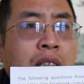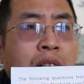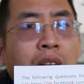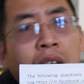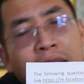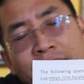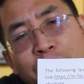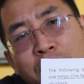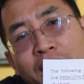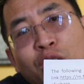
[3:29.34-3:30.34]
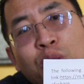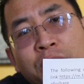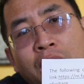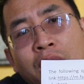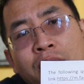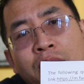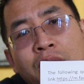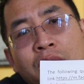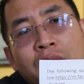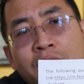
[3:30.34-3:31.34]
like in my hometown.
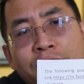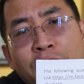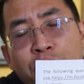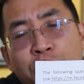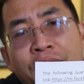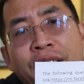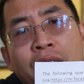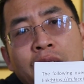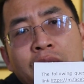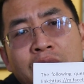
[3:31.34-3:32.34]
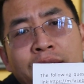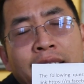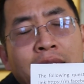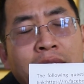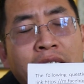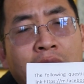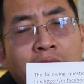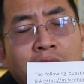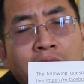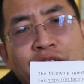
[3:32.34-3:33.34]
It's very rare. Even there
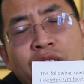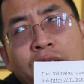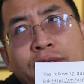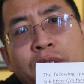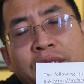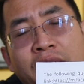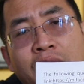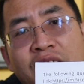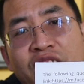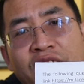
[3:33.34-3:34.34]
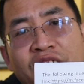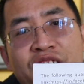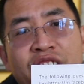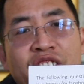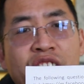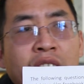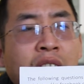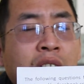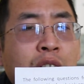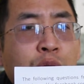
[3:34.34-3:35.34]
are lots of reincarnation cases
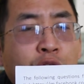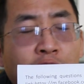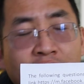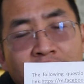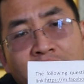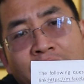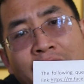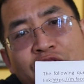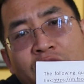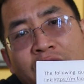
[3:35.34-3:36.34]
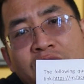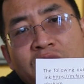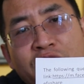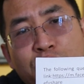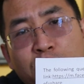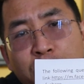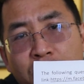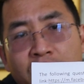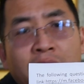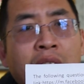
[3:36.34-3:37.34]
recorded in Chinese history
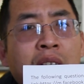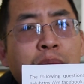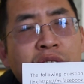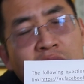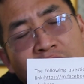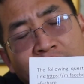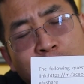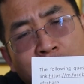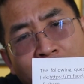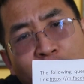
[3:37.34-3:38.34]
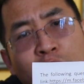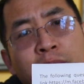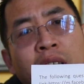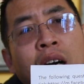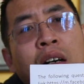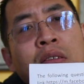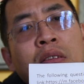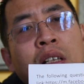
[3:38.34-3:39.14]
book. But in my hometown,